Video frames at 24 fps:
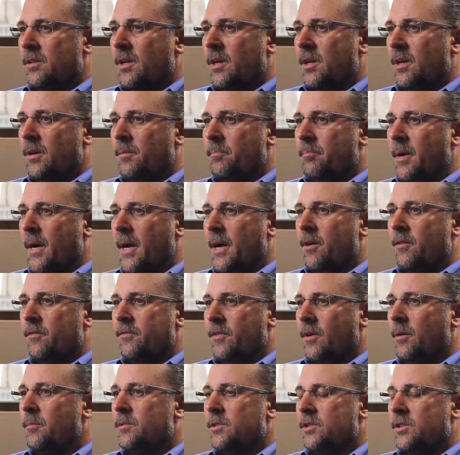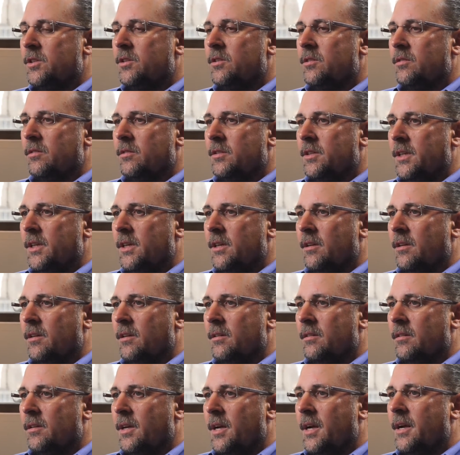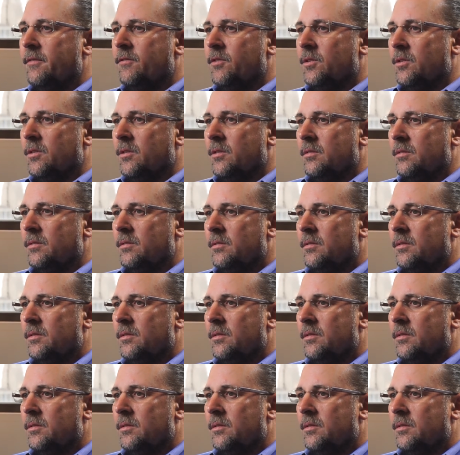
biopharmaceutical deal ever